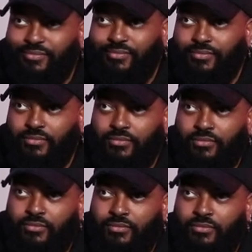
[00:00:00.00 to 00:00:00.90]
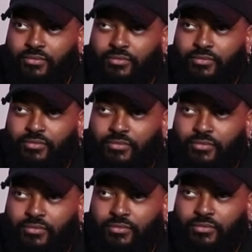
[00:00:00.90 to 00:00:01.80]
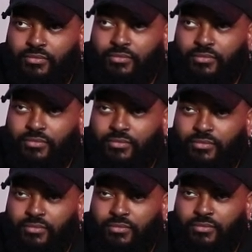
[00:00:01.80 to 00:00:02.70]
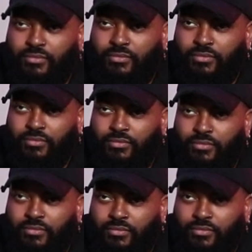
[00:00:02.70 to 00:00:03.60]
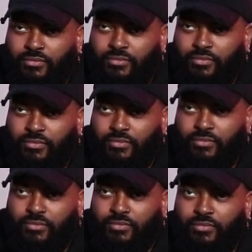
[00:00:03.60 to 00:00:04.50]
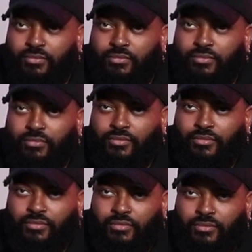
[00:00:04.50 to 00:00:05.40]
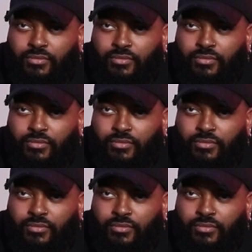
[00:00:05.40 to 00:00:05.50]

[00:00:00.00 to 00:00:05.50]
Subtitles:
[no speech]